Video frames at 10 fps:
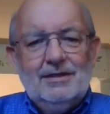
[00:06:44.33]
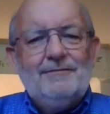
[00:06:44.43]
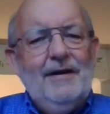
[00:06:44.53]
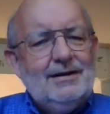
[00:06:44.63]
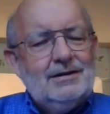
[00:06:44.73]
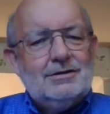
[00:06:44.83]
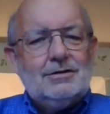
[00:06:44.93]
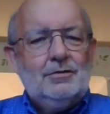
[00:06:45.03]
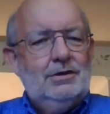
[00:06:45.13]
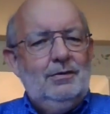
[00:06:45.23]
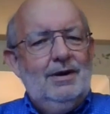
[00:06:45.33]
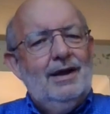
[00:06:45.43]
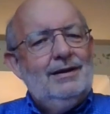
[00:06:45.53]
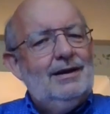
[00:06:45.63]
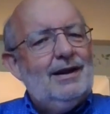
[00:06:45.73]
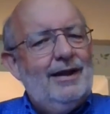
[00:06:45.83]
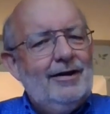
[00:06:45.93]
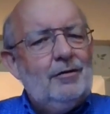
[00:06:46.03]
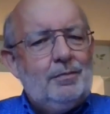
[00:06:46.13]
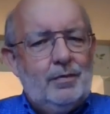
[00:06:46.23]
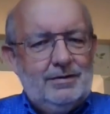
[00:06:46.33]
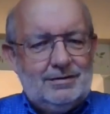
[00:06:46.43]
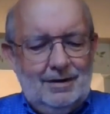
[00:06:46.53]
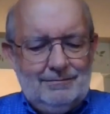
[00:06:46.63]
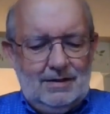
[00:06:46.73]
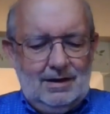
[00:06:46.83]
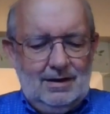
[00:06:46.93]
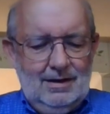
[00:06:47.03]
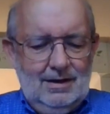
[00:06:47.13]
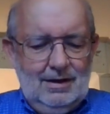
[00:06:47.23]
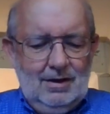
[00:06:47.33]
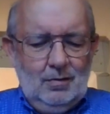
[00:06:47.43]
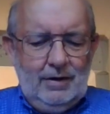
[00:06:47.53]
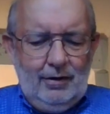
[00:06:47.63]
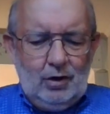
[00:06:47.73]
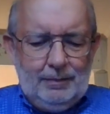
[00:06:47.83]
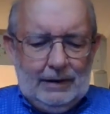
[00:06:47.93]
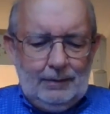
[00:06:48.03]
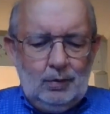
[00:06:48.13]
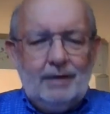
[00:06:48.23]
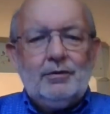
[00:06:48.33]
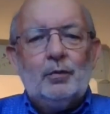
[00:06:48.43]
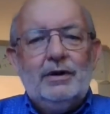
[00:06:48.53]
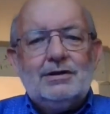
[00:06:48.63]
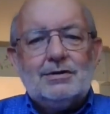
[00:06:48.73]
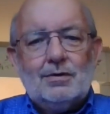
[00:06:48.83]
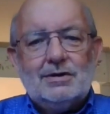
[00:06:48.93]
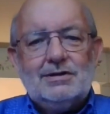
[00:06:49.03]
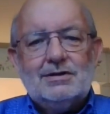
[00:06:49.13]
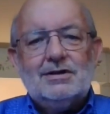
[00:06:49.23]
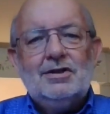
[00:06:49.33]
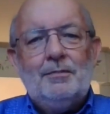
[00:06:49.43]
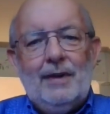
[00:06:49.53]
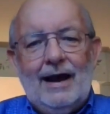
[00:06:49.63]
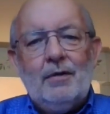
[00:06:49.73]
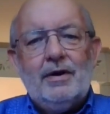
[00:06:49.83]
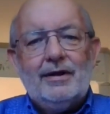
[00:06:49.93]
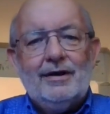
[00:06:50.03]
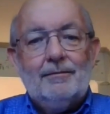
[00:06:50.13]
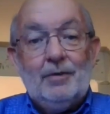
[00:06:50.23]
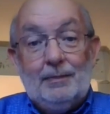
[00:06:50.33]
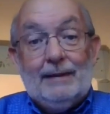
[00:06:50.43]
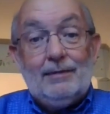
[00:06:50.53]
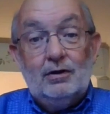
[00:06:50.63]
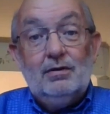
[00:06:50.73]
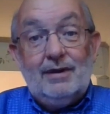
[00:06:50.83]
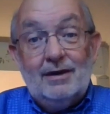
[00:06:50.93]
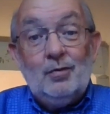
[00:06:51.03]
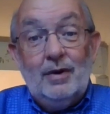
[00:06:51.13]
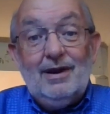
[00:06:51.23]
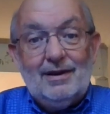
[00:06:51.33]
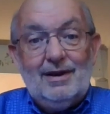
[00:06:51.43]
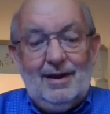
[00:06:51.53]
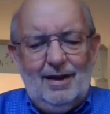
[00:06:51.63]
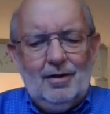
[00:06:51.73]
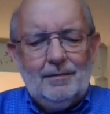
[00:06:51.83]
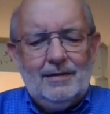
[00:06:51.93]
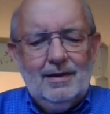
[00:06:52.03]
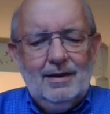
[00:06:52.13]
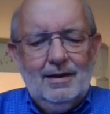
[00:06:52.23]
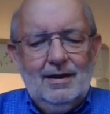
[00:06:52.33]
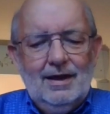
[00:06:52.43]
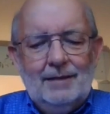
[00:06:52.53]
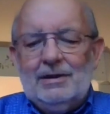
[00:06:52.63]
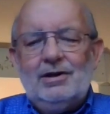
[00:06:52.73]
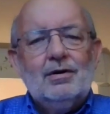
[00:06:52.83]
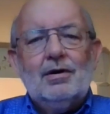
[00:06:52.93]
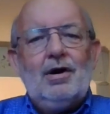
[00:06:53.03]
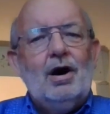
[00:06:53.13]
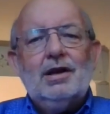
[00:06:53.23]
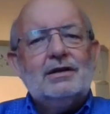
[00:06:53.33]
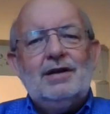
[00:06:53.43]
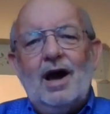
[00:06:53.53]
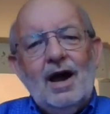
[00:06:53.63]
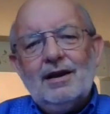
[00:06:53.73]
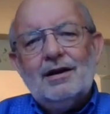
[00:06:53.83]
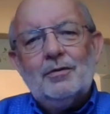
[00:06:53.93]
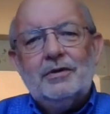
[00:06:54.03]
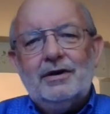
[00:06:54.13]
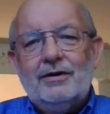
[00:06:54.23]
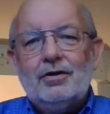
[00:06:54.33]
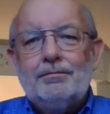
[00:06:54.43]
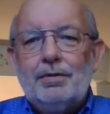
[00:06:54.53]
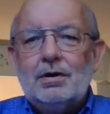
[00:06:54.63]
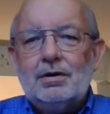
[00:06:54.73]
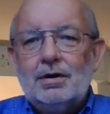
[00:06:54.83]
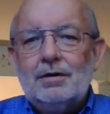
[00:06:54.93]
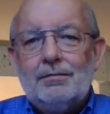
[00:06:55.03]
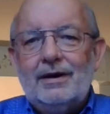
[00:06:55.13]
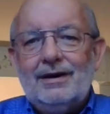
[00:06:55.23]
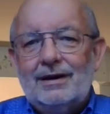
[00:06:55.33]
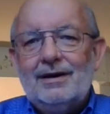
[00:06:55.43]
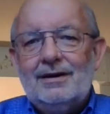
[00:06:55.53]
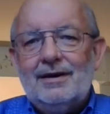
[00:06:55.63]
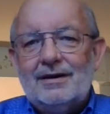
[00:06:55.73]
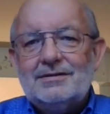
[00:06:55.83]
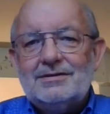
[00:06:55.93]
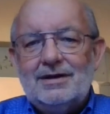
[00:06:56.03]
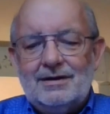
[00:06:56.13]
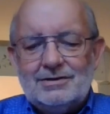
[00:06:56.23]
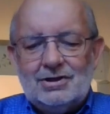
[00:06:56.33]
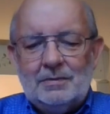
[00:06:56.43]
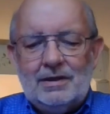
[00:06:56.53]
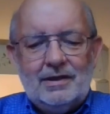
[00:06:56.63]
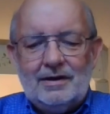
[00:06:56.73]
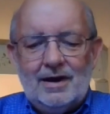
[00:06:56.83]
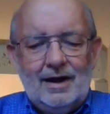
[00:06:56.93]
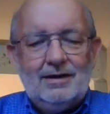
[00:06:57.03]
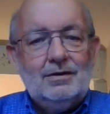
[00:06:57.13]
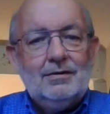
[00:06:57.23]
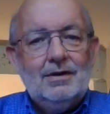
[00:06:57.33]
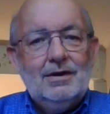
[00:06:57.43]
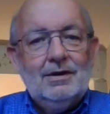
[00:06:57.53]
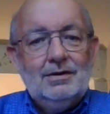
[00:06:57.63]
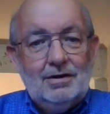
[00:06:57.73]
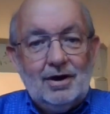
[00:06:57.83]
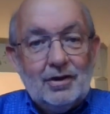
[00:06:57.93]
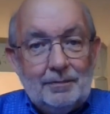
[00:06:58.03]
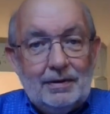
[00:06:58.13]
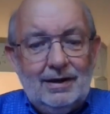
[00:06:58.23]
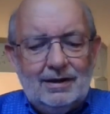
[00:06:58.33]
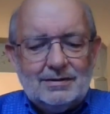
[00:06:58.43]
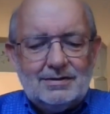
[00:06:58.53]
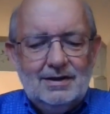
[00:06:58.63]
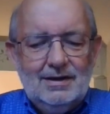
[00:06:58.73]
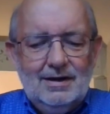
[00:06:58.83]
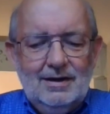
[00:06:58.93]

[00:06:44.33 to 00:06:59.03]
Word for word: The fact is, when you and I need help with something, we go to people who have the resources and the power to help, the people who can really help. I mean, you don't call a toddler when you hear a burglar breaking in downstairs in the middle of the night. You you call the police.